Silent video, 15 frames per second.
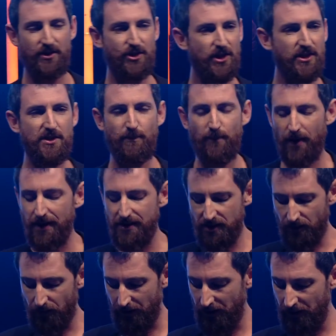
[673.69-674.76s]
just by
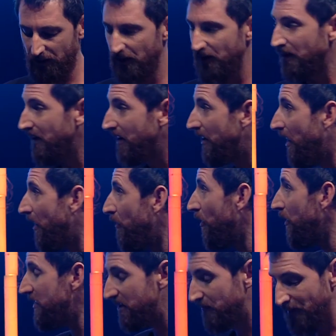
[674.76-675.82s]
doing, you know,
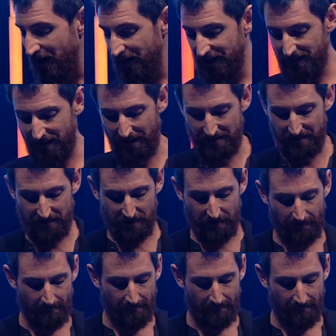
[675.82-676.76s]
what Smarty does.